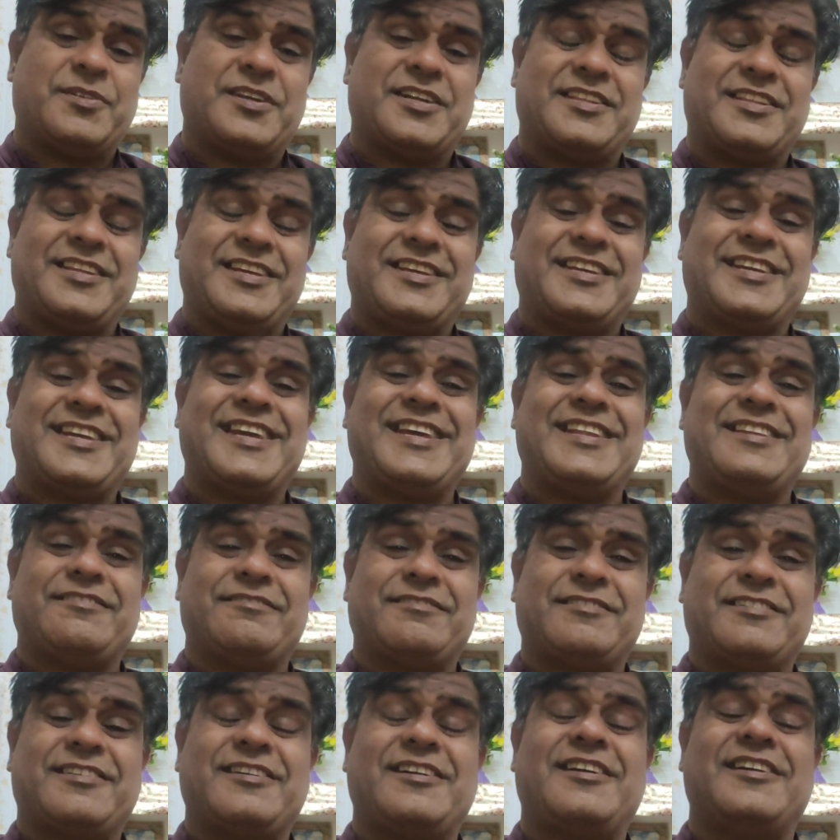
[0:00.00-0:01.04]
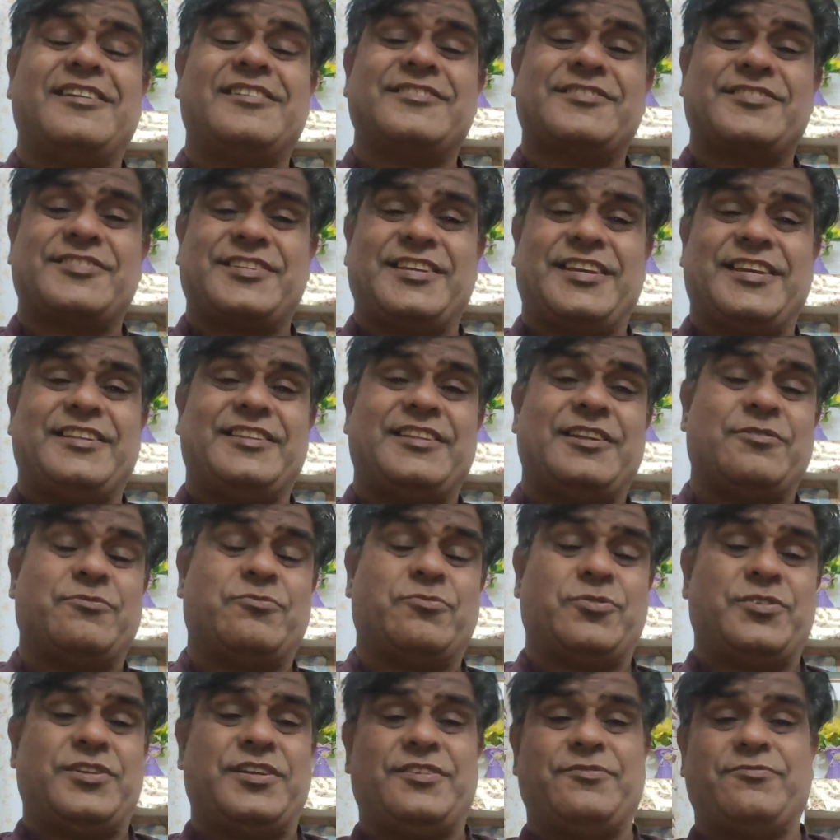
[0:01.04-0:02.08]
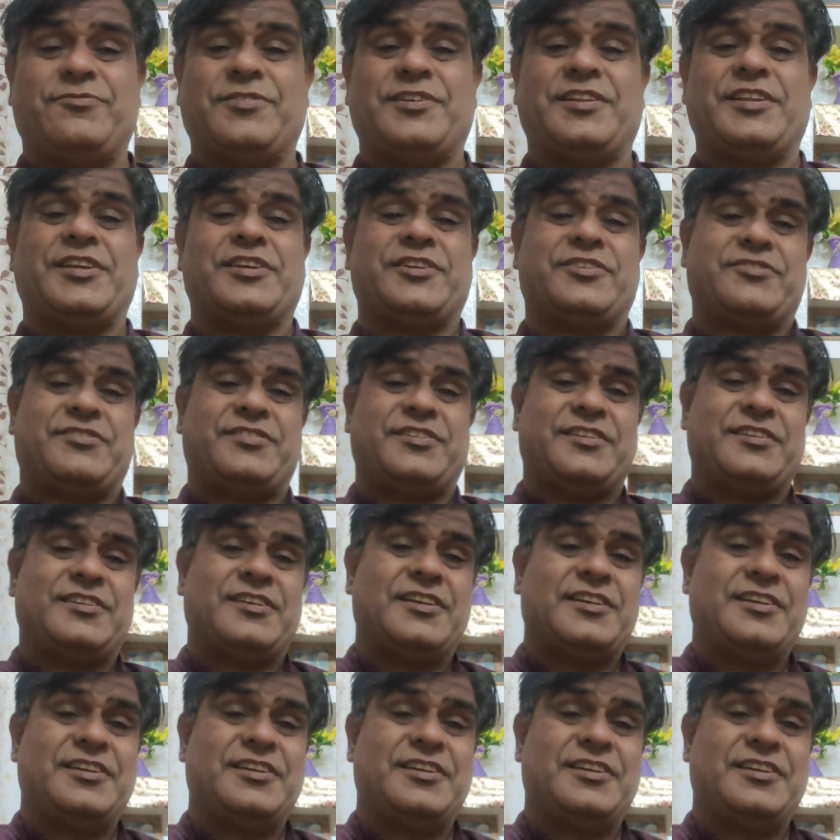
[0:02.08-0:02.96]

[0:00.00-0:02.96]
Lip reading: but they can't say that we finished